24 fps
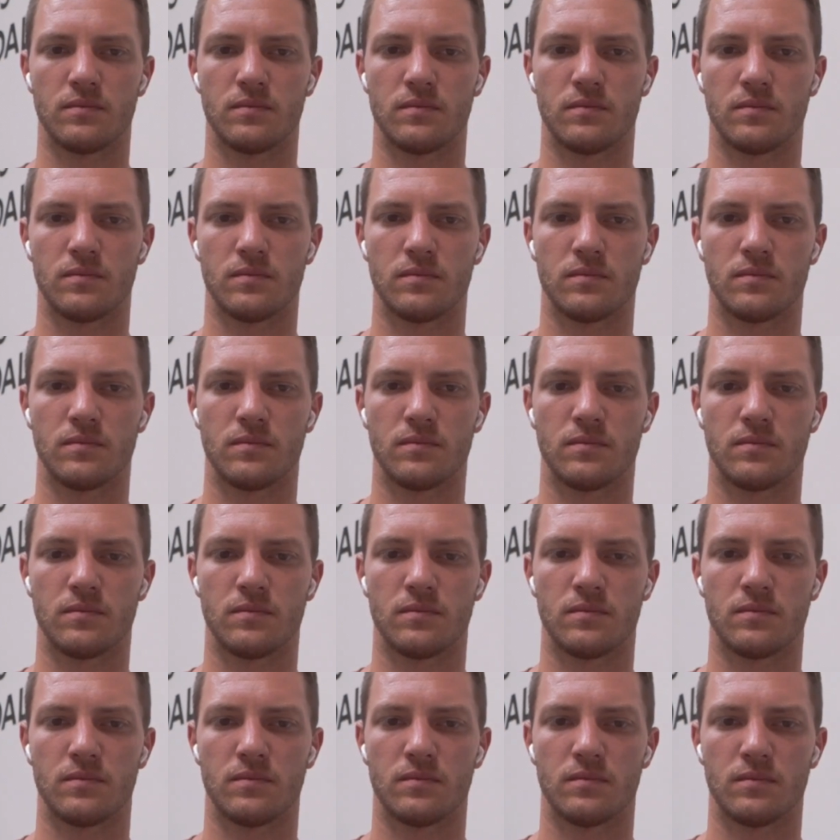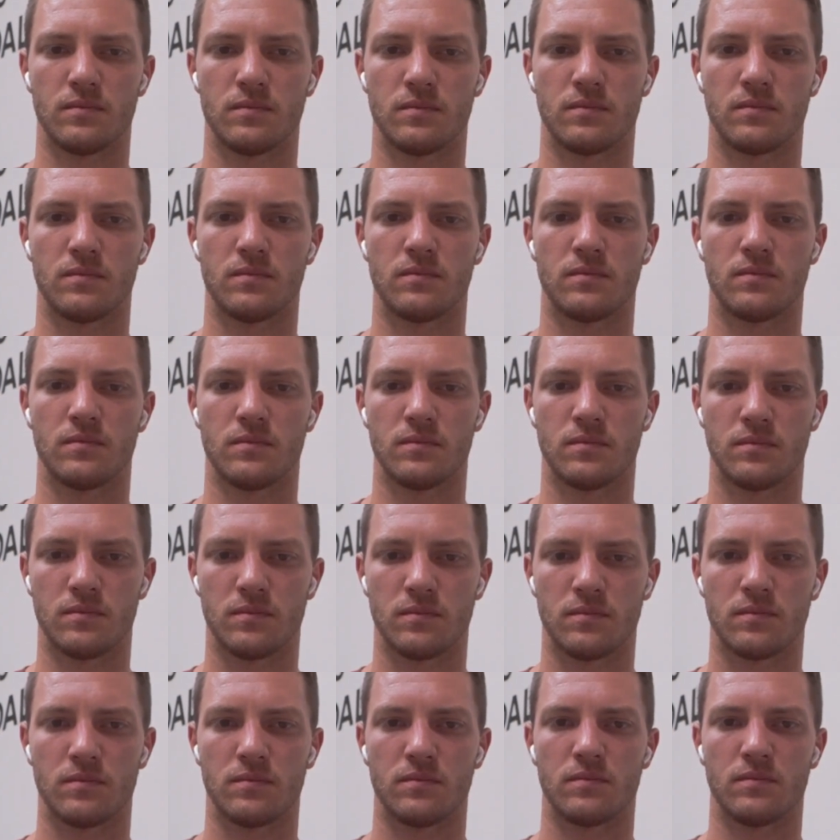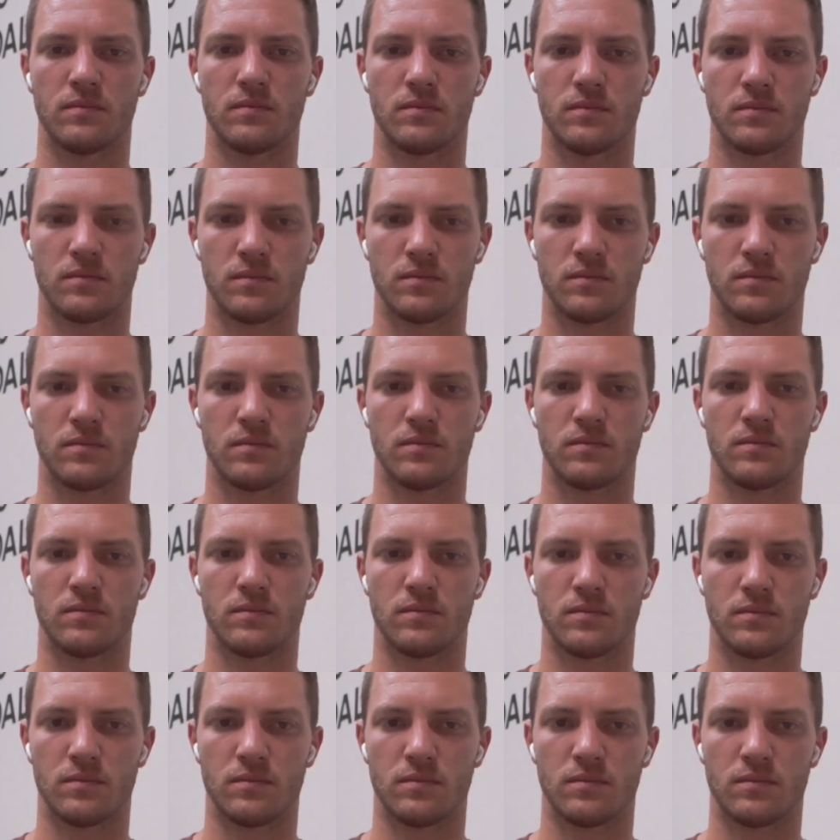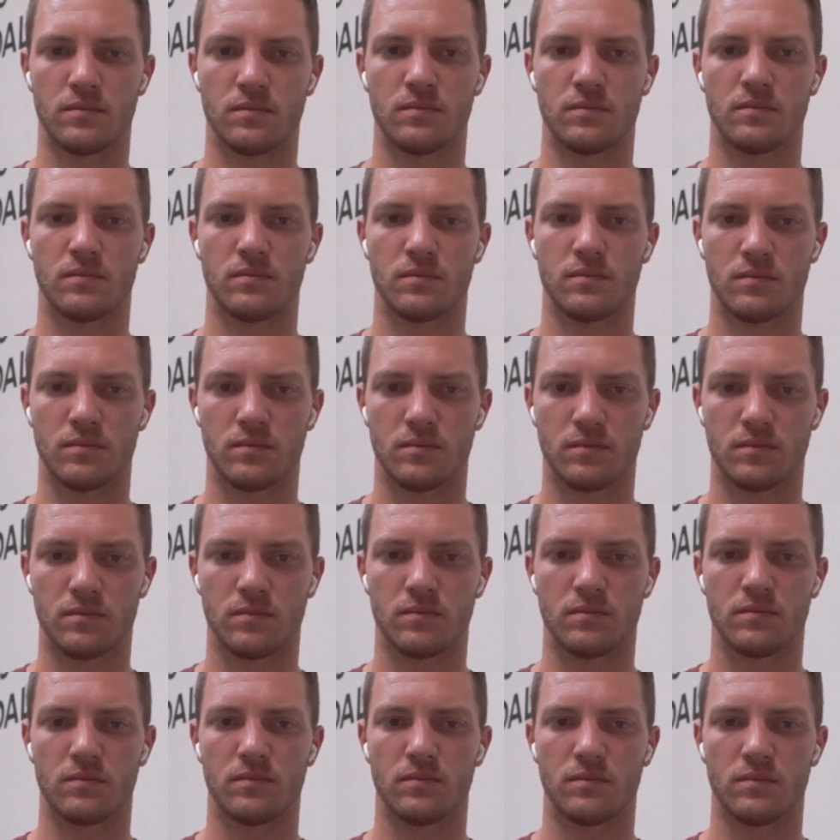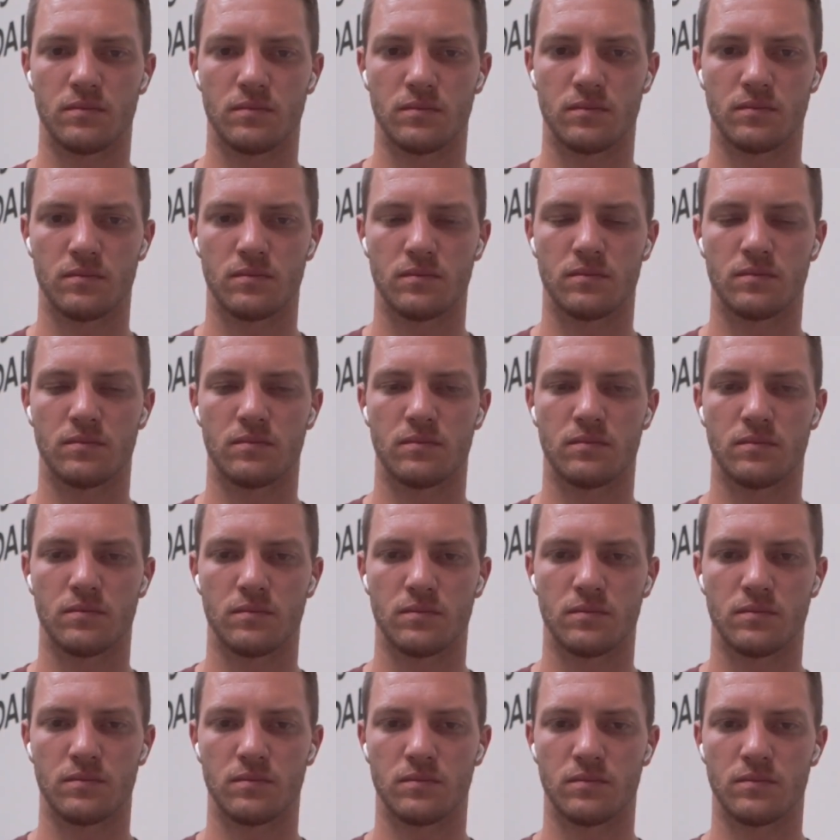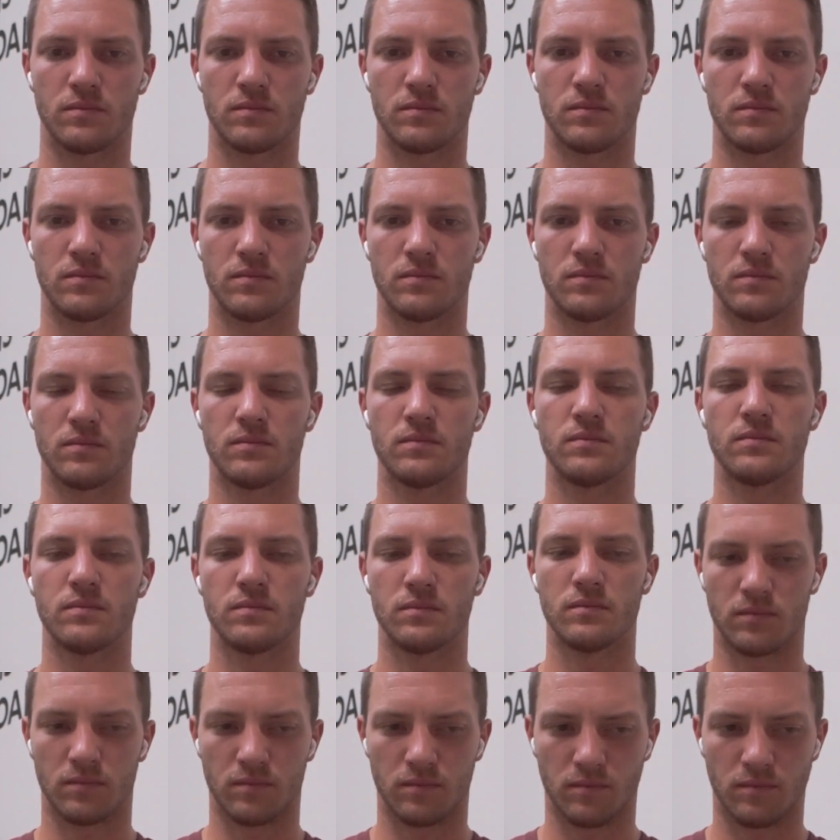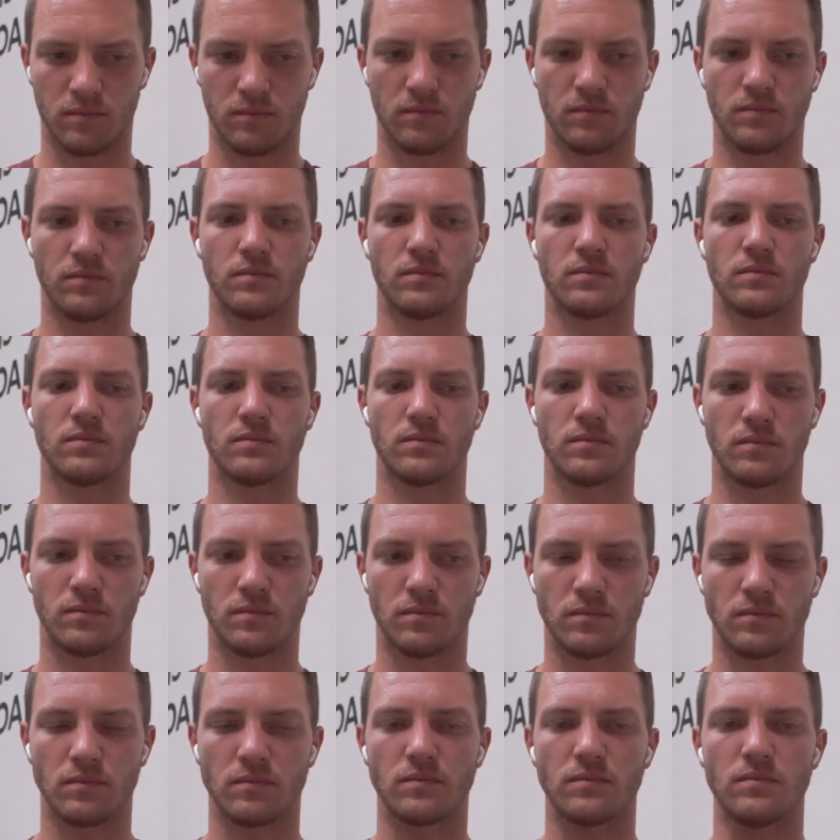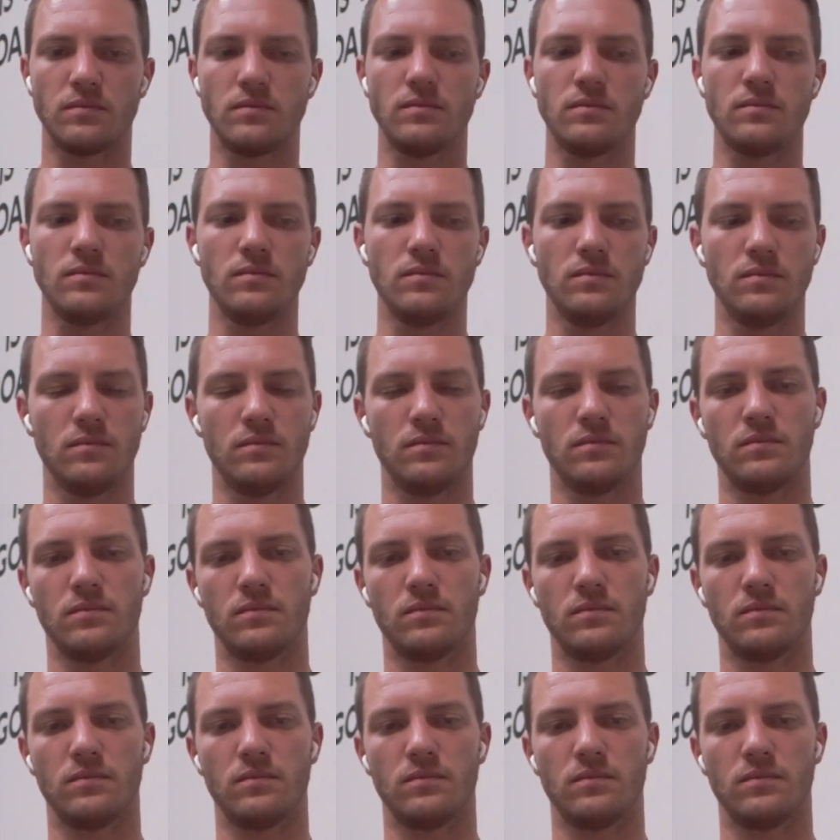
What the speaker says: [no speech]